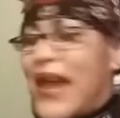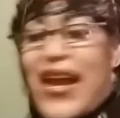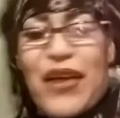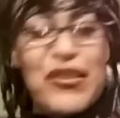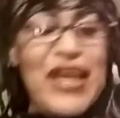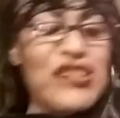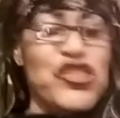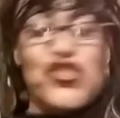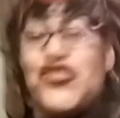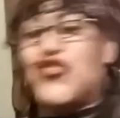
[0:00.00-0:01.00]
man, they
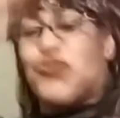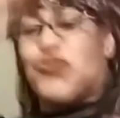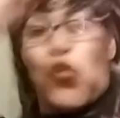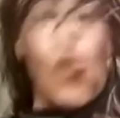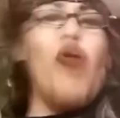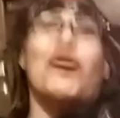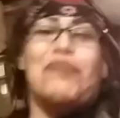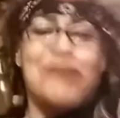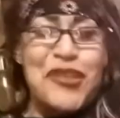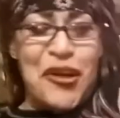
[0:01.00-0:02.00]
just
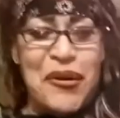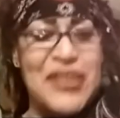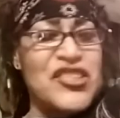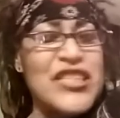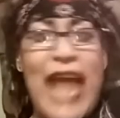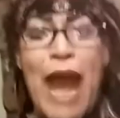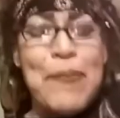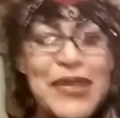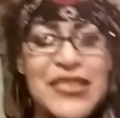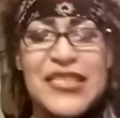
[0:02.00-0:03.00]
swirl. You know, it just
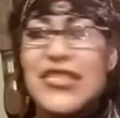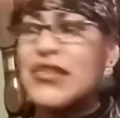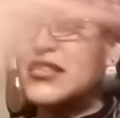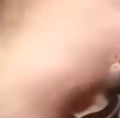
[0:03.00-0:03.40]
happens. It's a